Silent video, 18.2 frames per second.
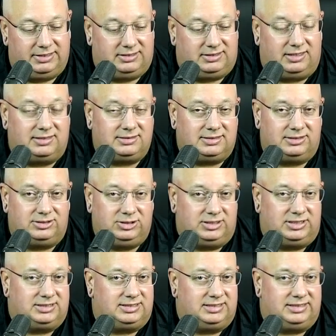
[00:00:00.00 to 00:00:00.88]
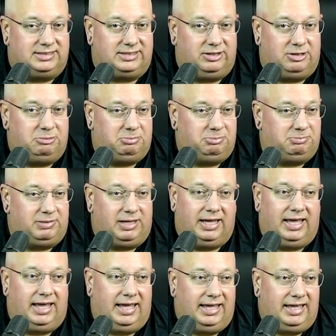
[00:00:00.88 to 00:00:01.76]
It doesn't. You could sit there and
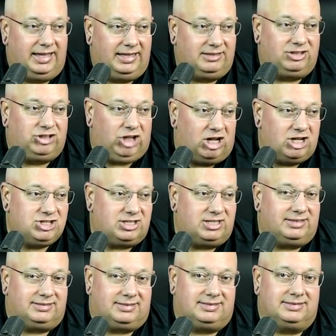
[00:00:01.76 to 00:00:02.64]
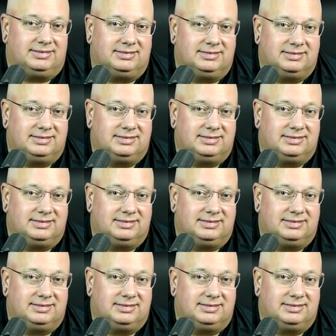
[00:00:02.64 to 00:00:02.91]
it doesn't.